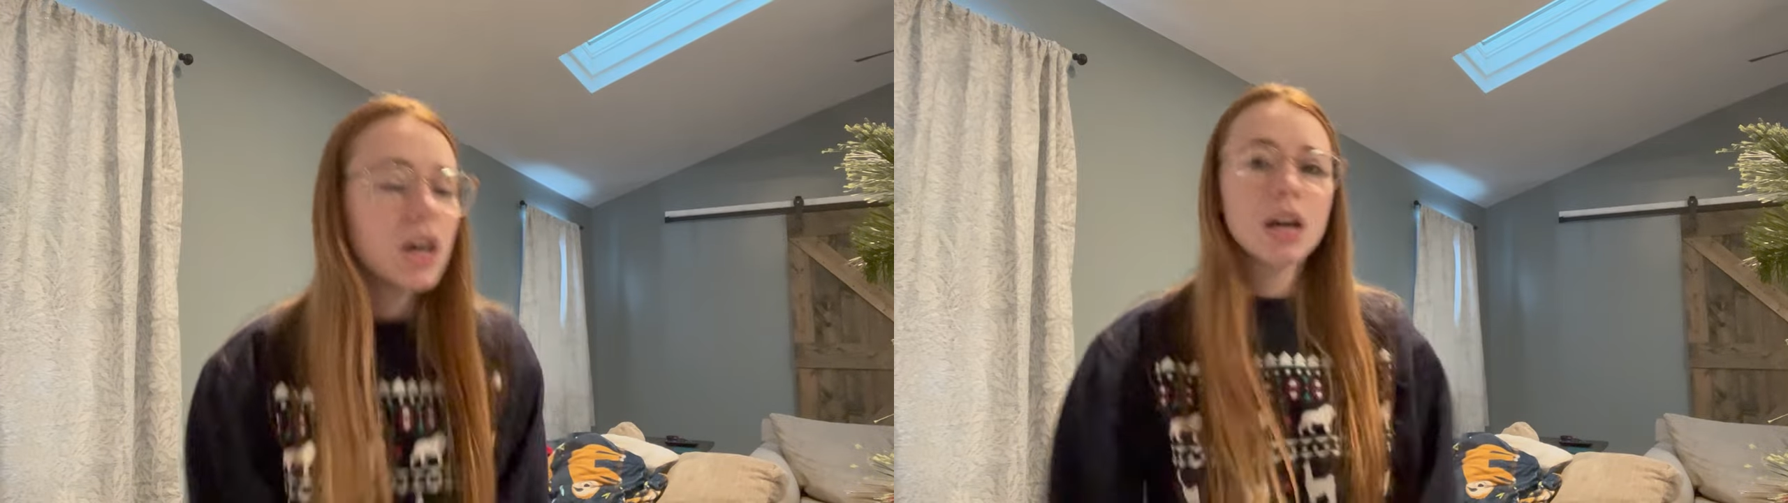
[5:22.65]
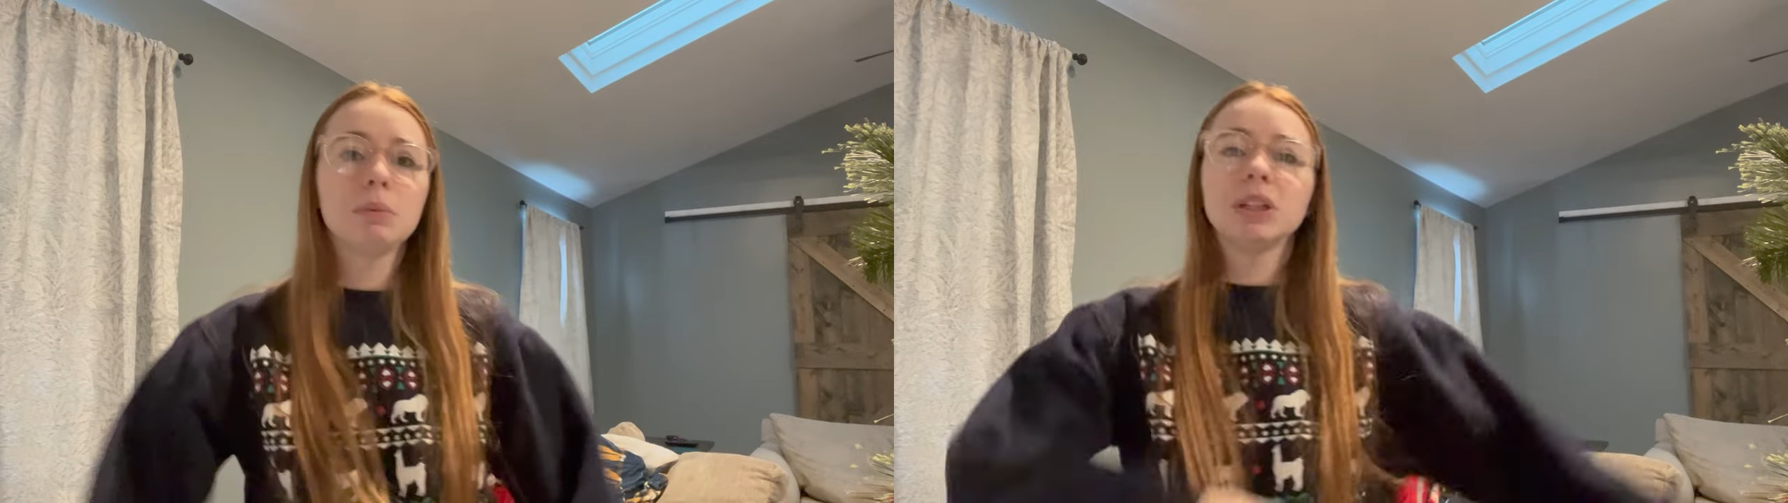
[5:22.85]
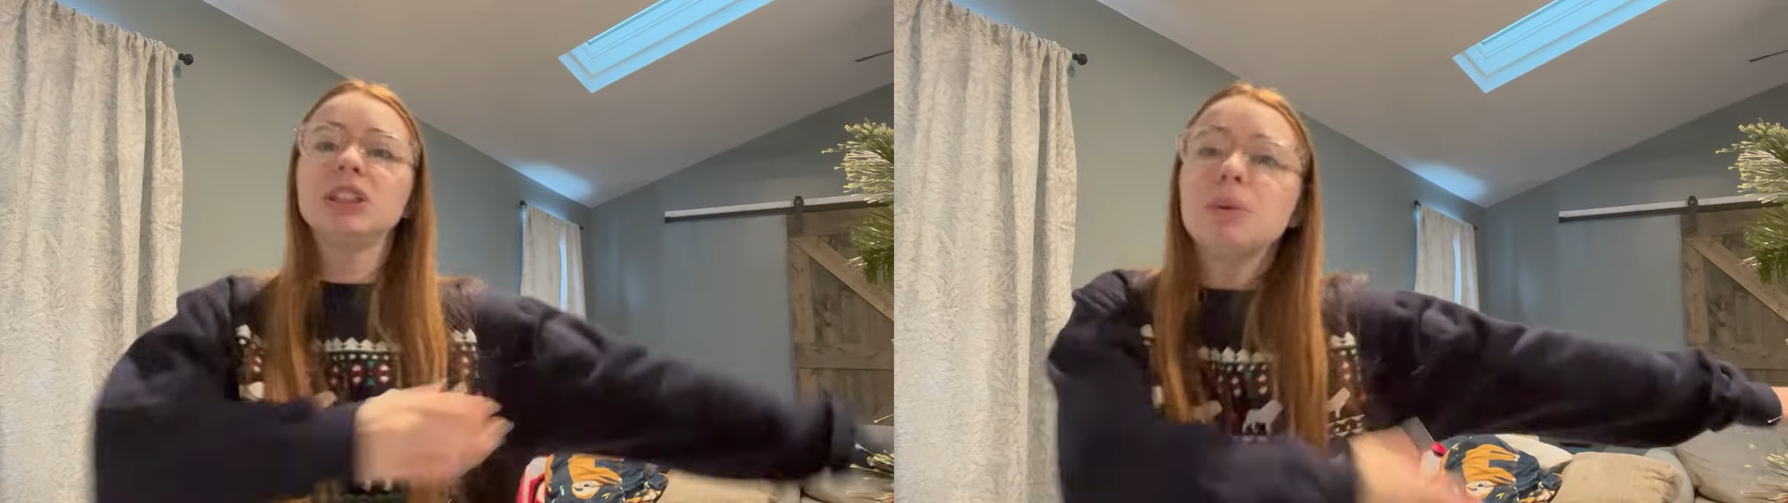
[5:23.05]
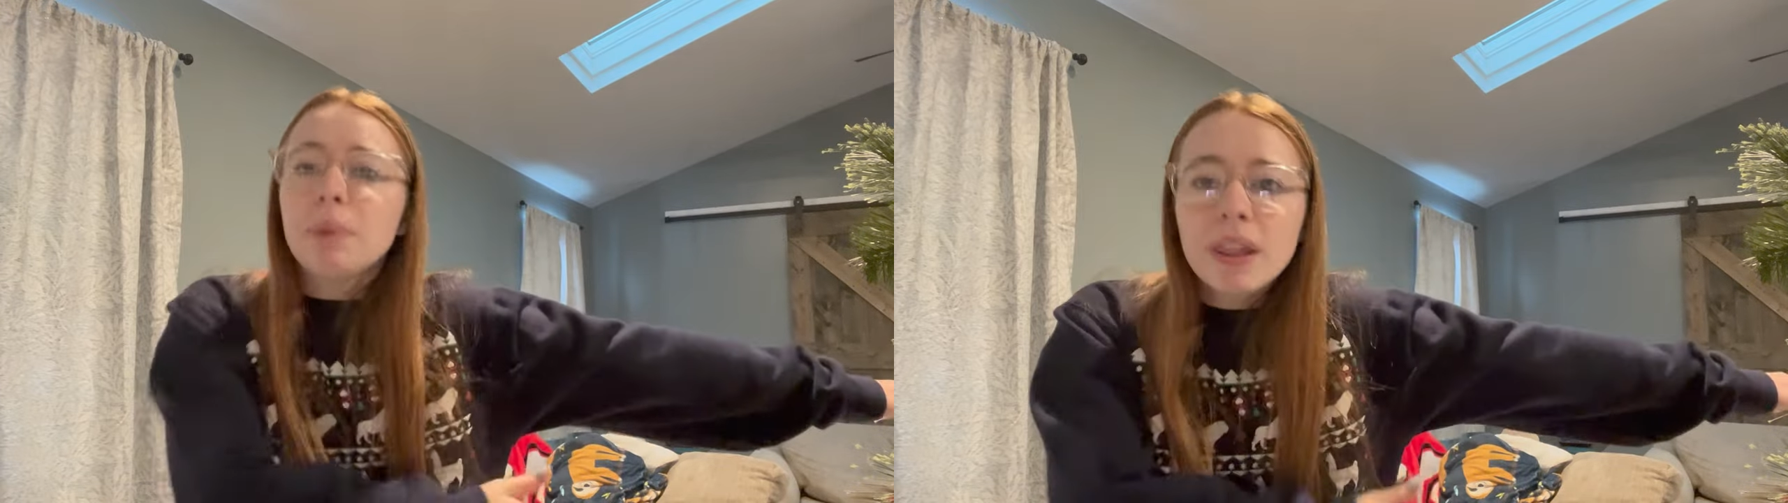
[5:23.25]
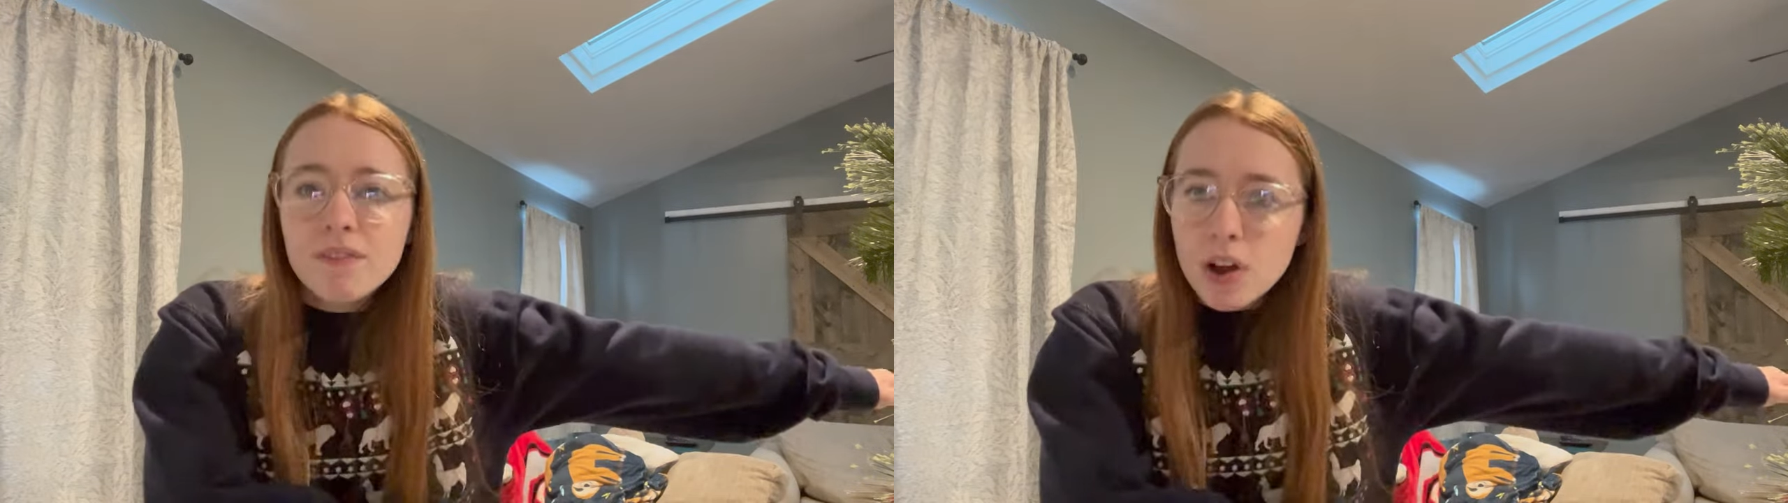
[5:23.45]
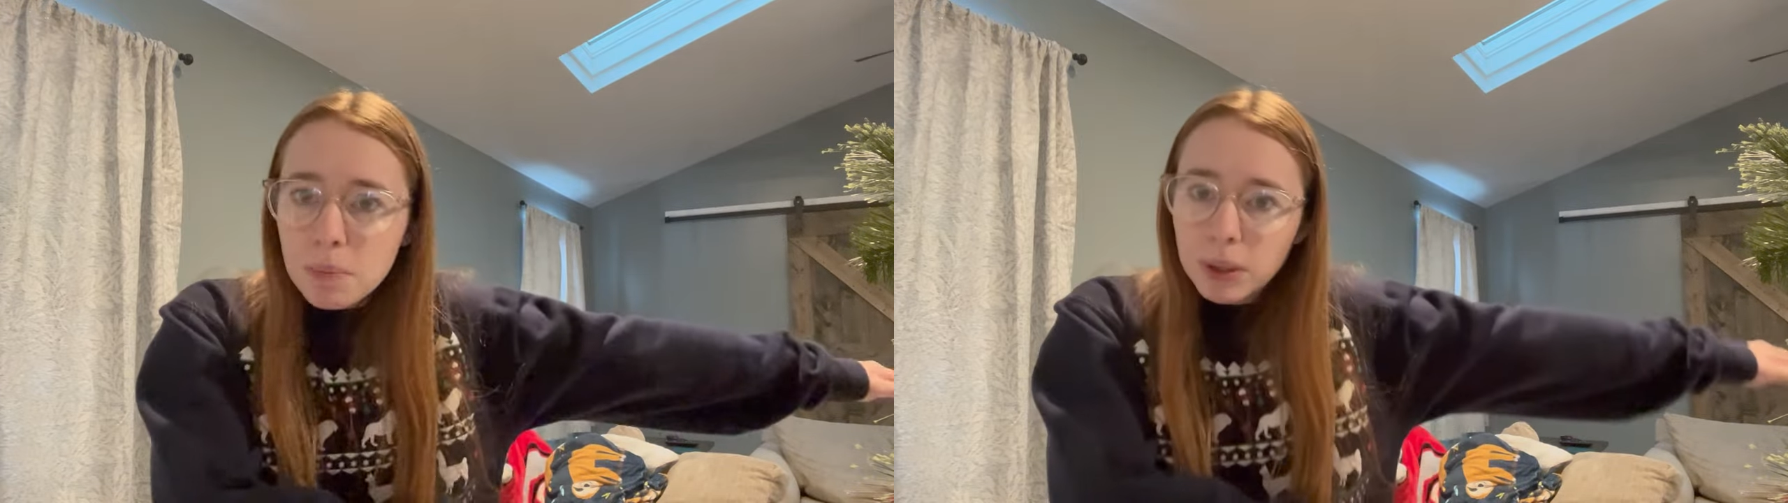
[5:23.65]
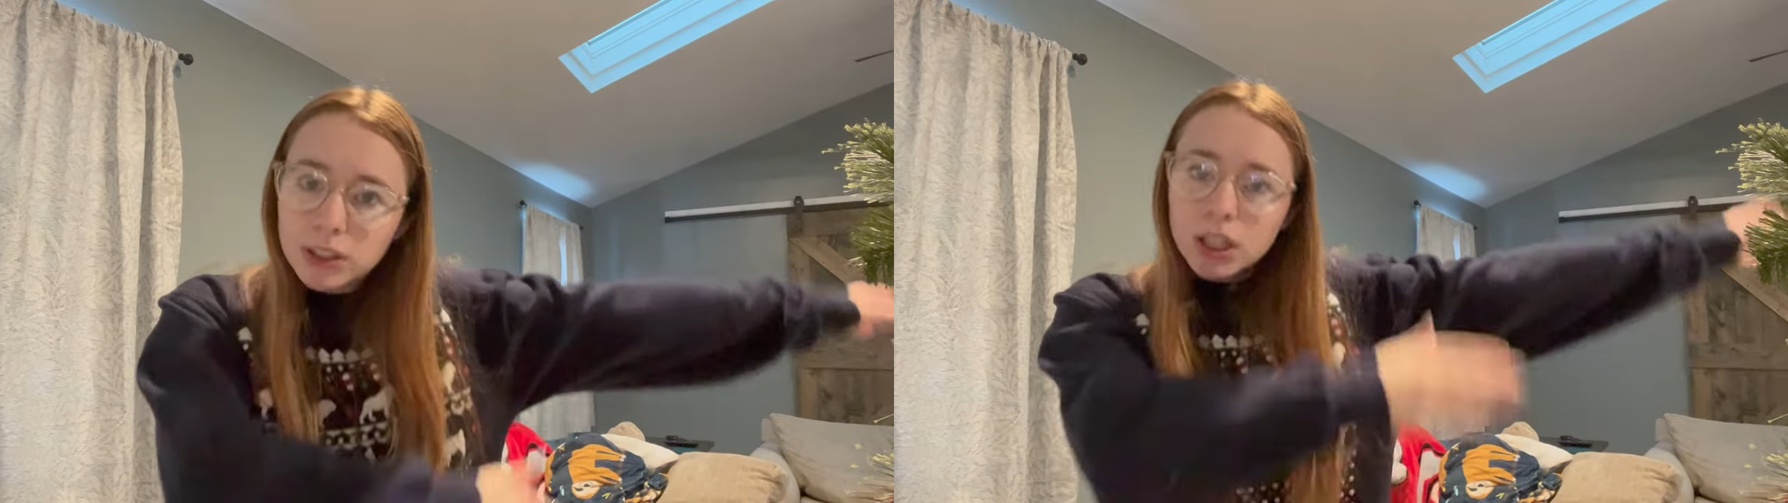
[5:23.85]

And I'm gonna sit by the fireplace.